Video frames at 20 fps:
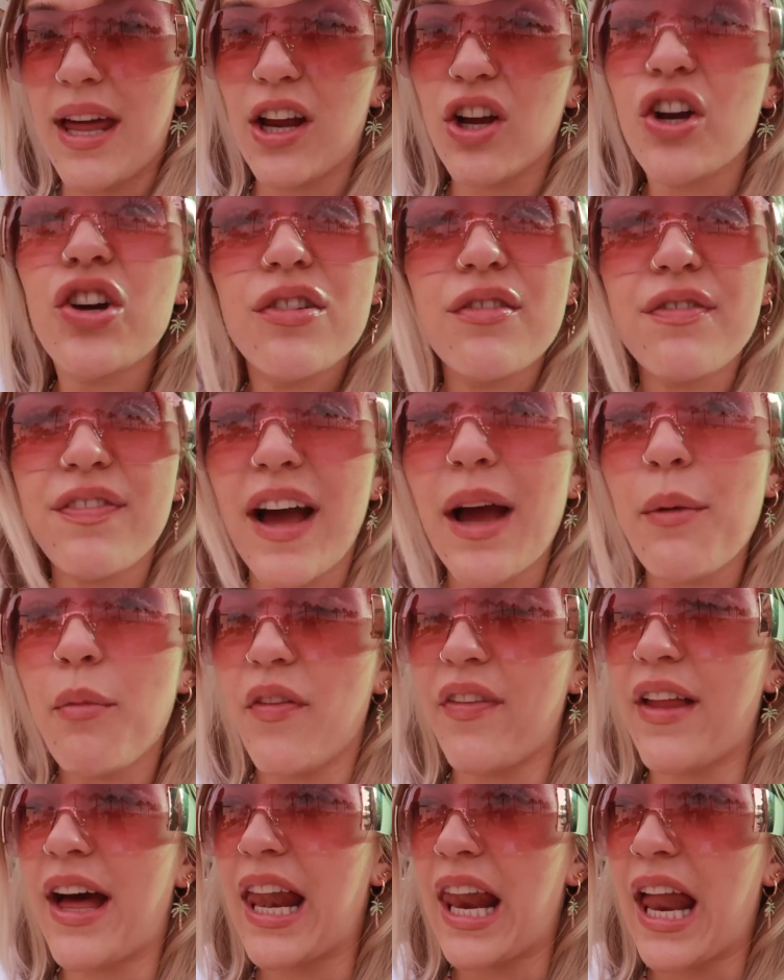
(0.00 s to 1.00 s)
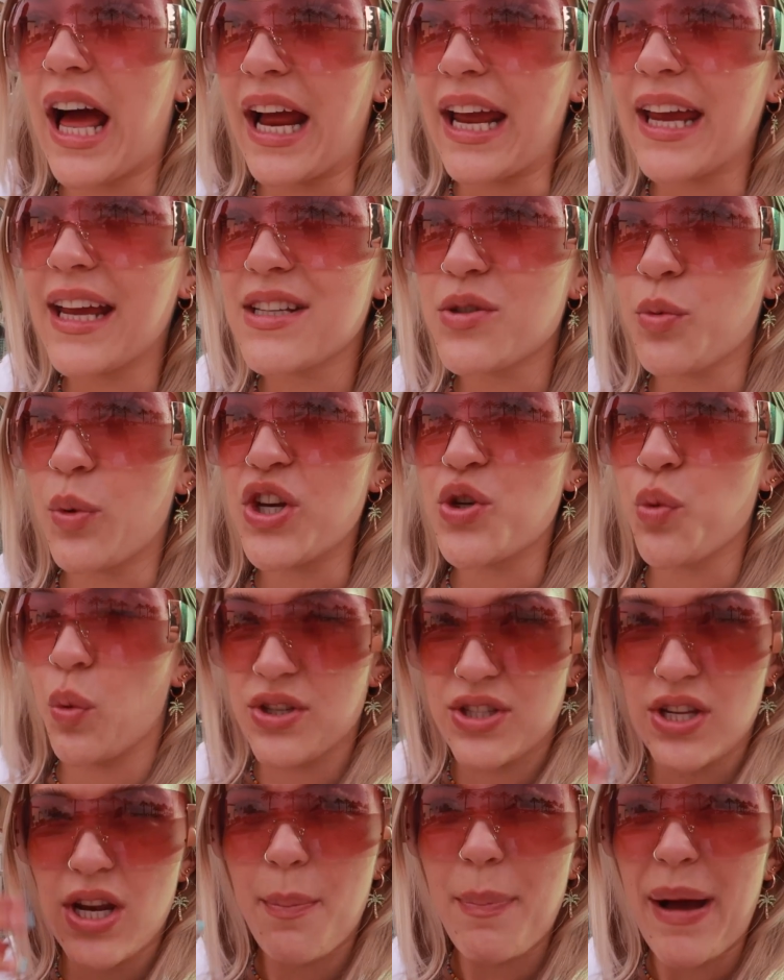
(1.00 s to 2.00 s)
And I couldn't find one that I liked, which
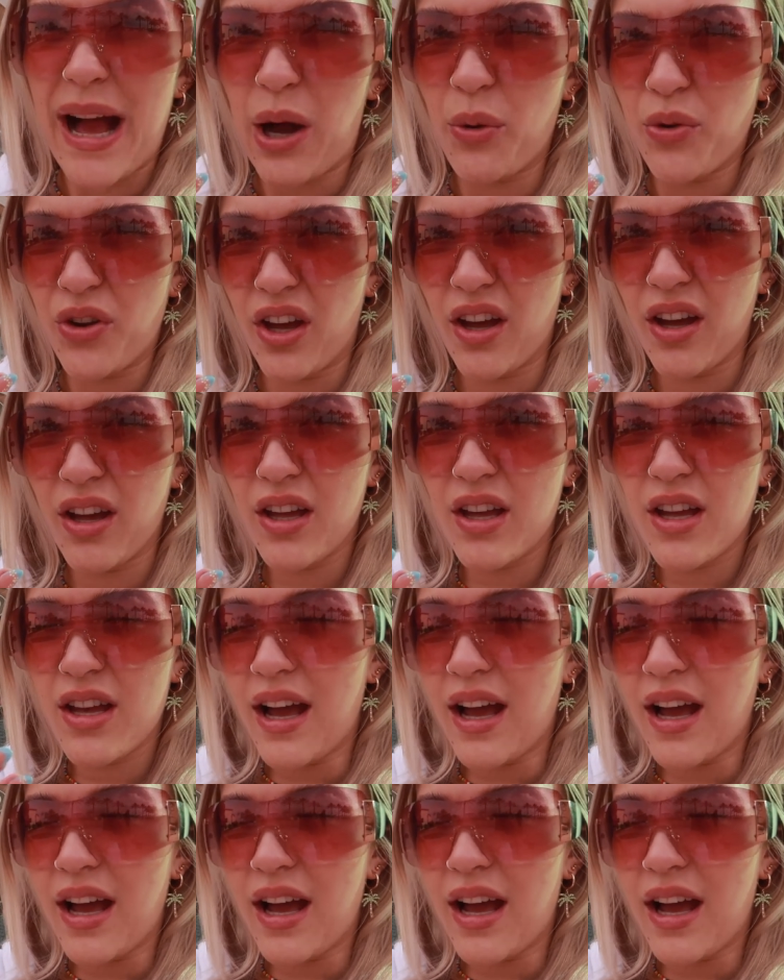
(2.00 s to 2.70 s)
wasn't a powder.